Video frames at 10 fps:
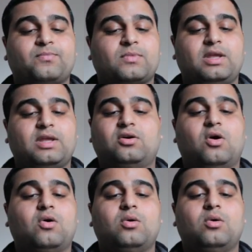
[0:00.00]
Yeah,
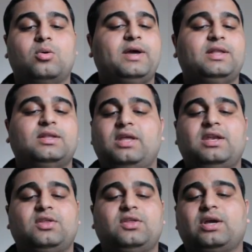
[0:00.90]
go violent
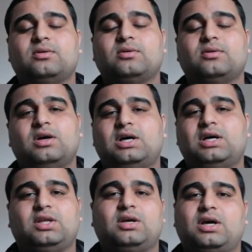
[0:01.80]
anything.
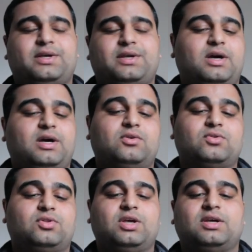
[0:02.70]
I don't
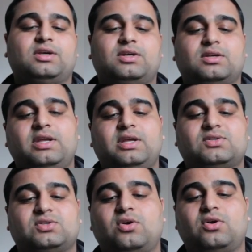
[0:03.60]
think
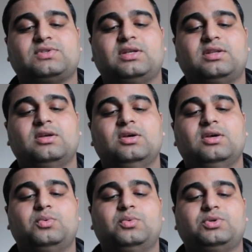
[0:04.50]
there's an offset
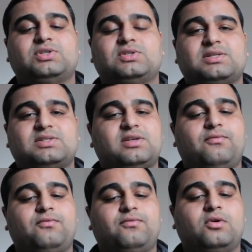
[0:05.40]
which is a must-have
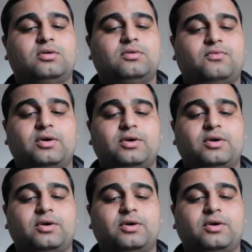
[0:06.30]
for him.